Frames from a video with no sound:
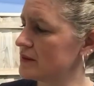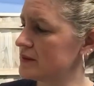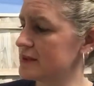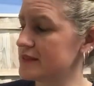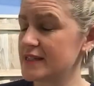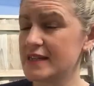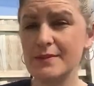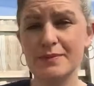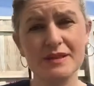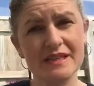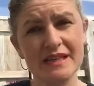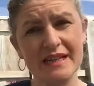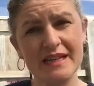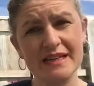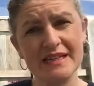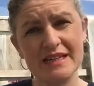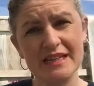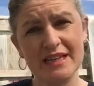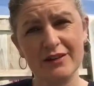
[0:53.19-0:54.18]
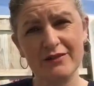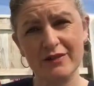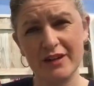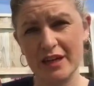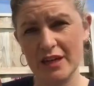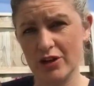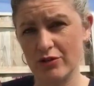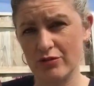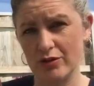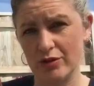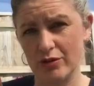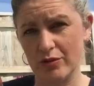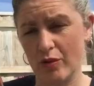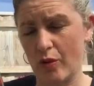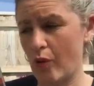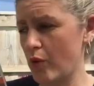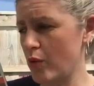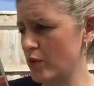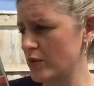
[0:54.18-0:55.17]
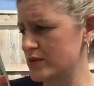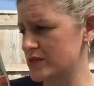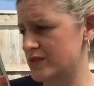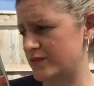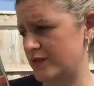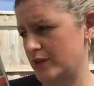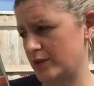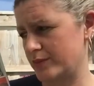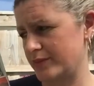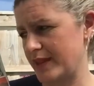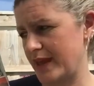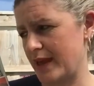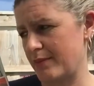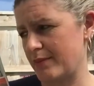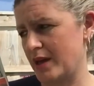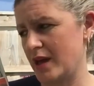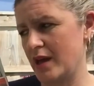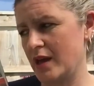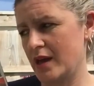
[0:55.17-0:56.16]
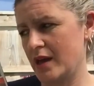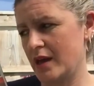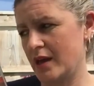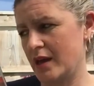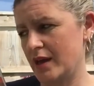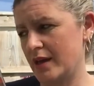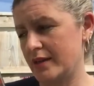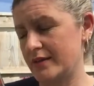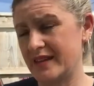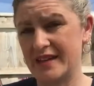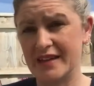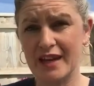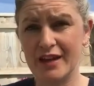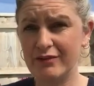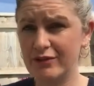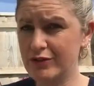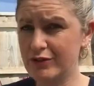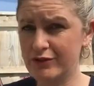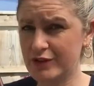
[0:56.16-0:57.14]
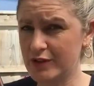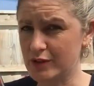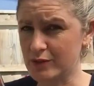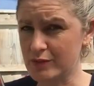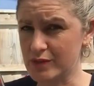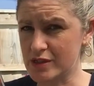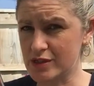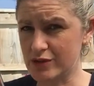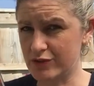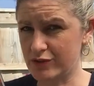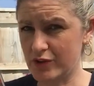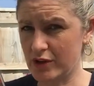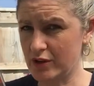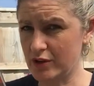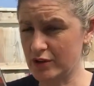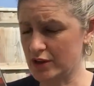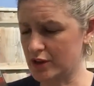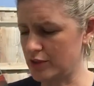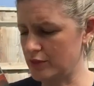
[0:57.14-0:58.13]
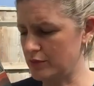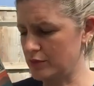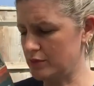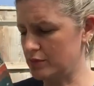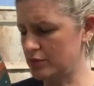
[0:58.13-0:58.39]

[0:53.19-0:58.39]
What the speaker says: The deep sea TV crew always filmed them. They never filmed Stefano.